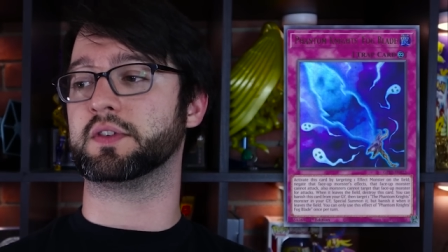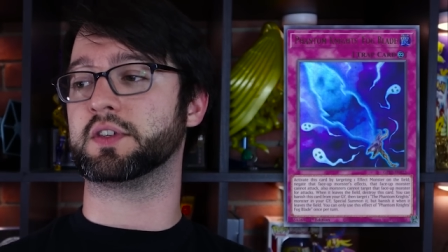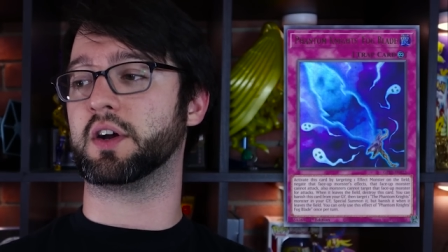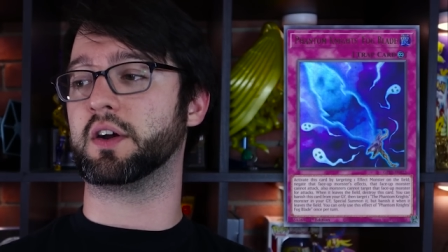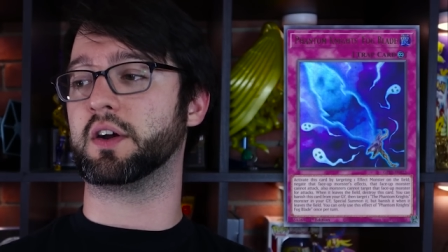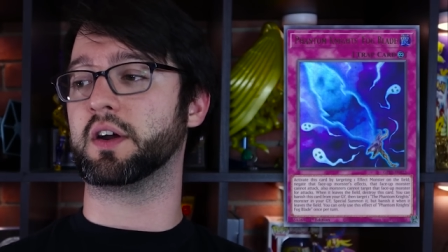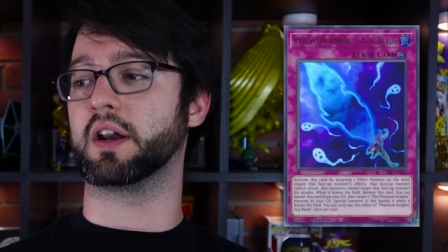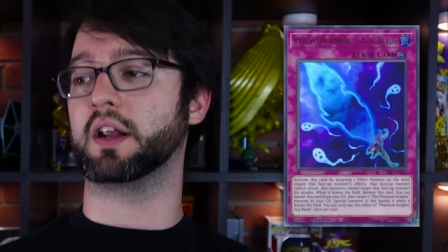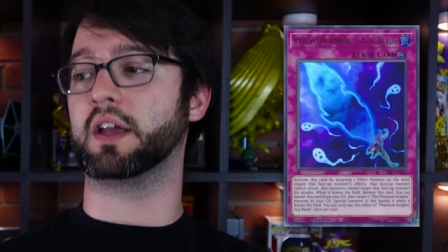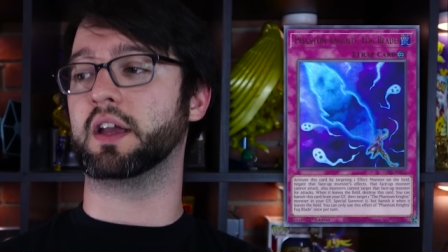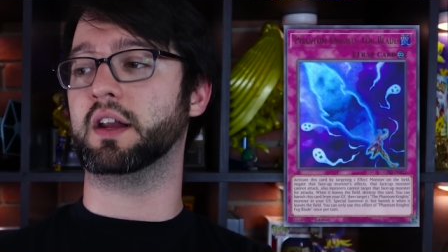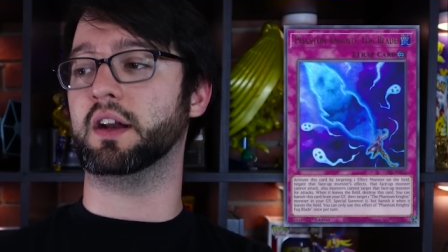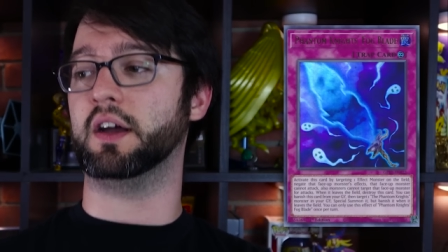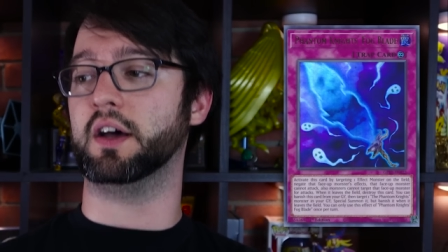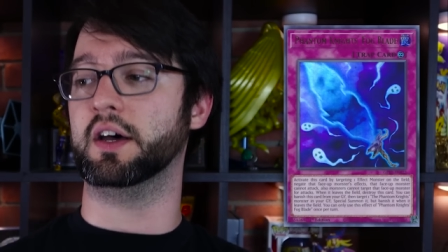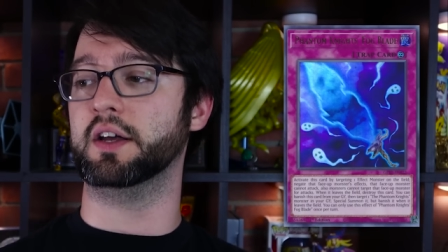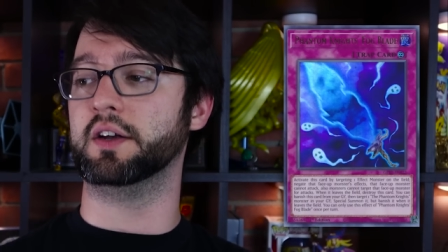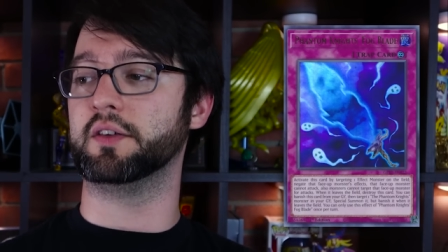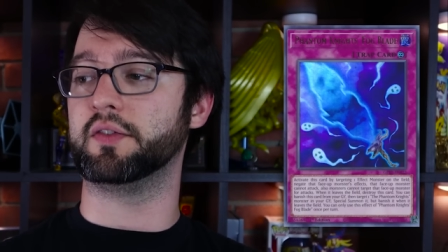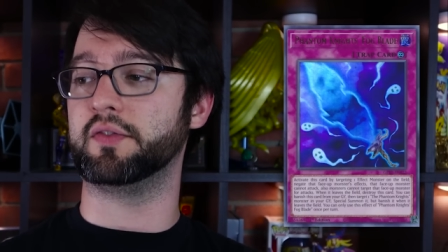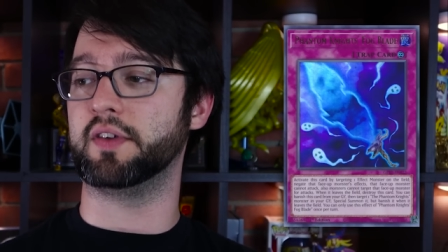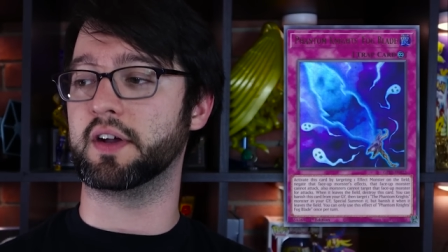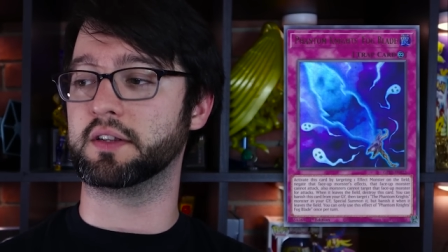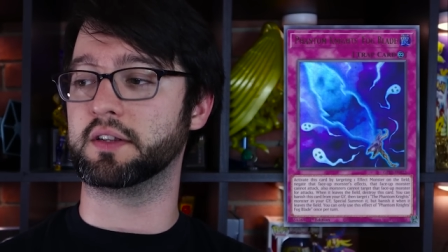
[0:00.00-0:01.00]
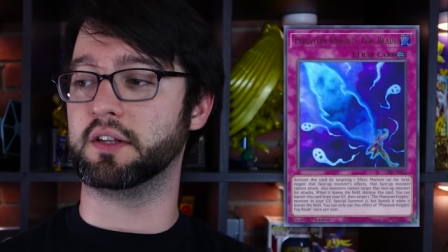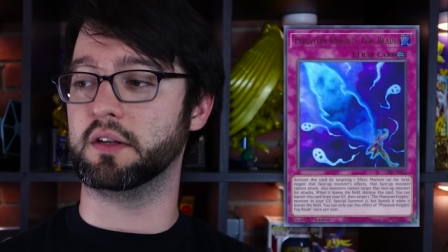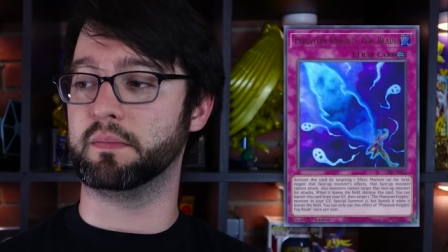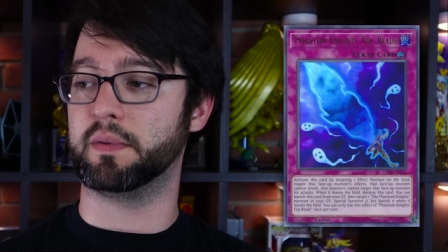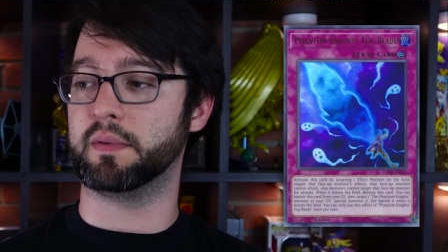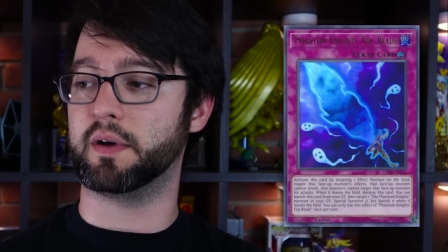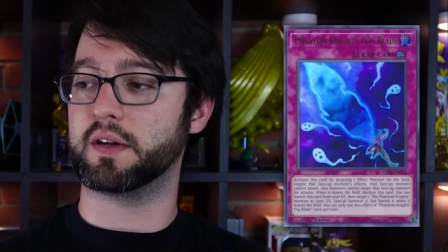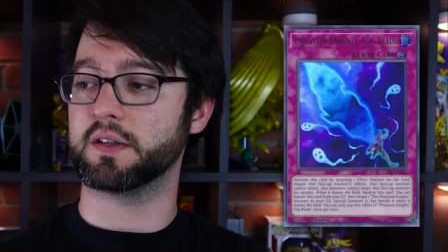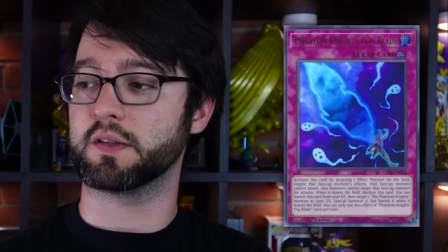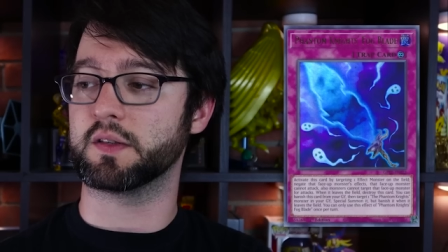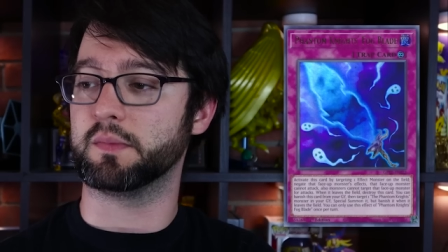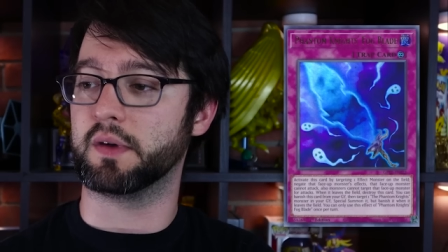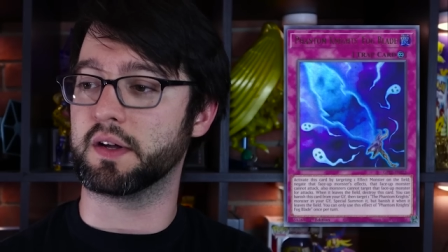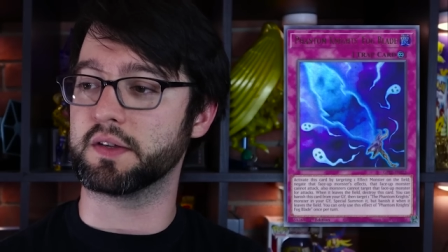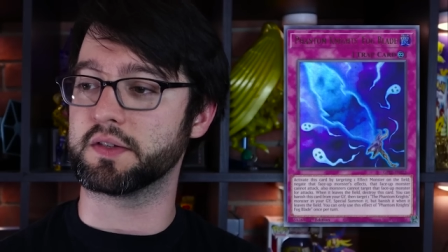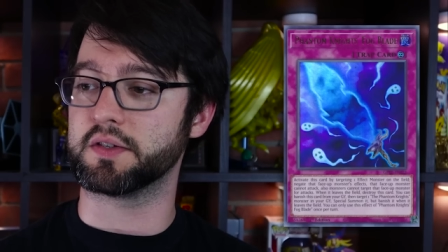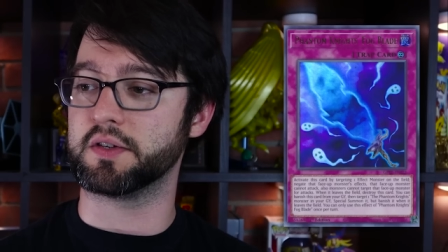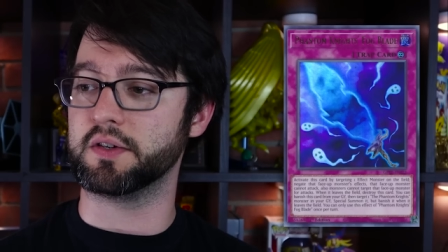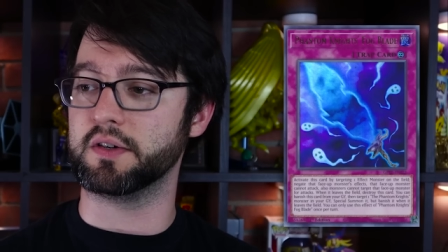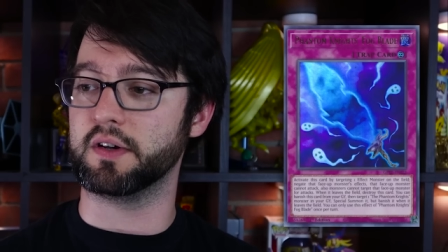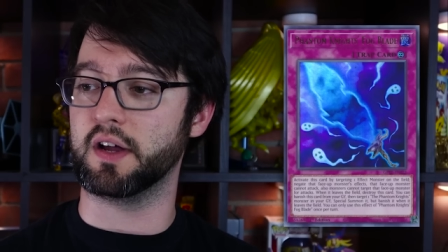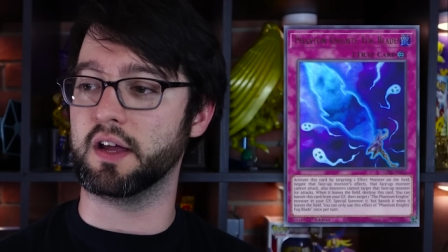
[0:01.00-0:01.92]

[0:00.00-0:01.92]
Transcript: targeting an unaffected boss monster